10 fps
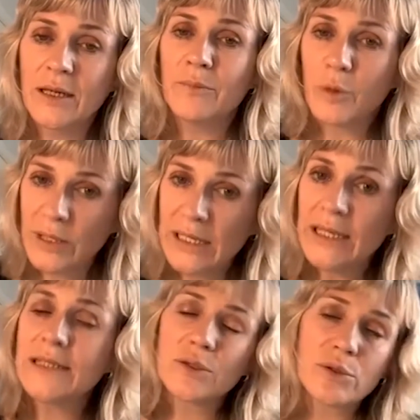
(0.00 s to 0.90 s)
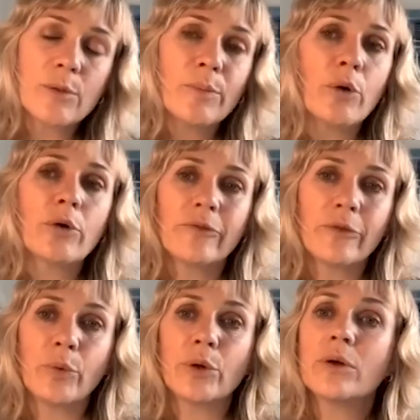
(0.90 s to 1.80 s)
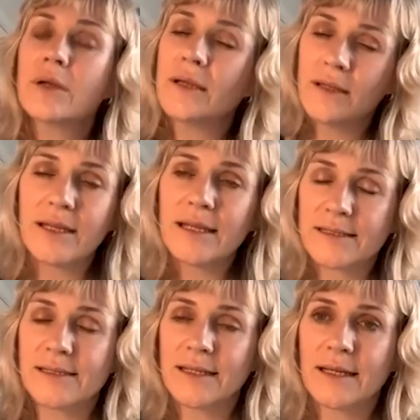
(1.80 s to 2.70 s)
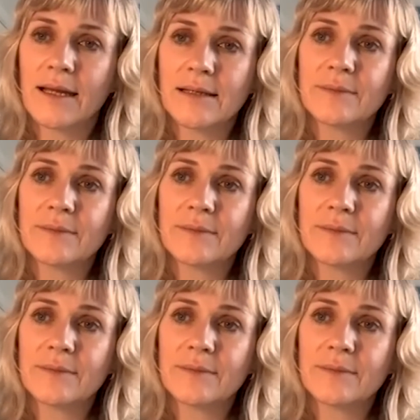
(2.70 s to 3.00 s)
But we need to do the bulk of the work in the next decade.